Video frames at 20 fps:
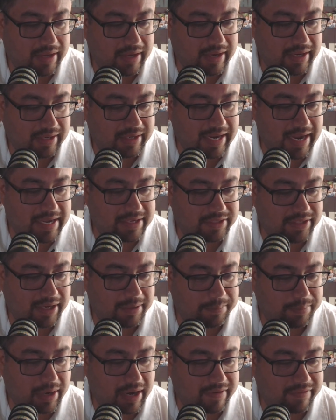and cast the
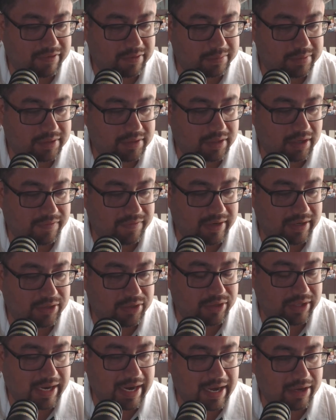unprofitable servant
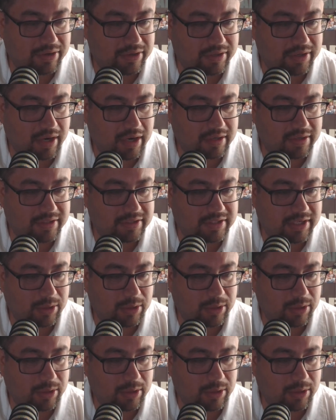into the outer darkness.